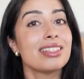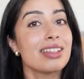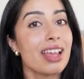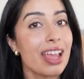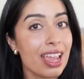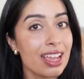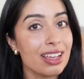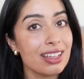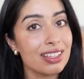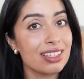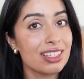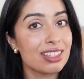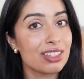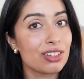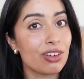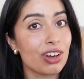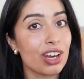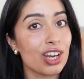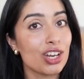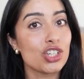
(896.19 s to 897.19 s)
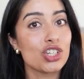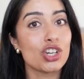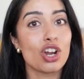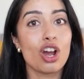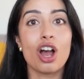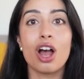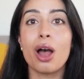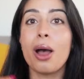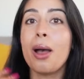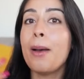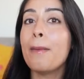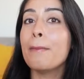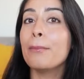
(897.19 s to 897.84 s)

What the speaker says: take a screenshot,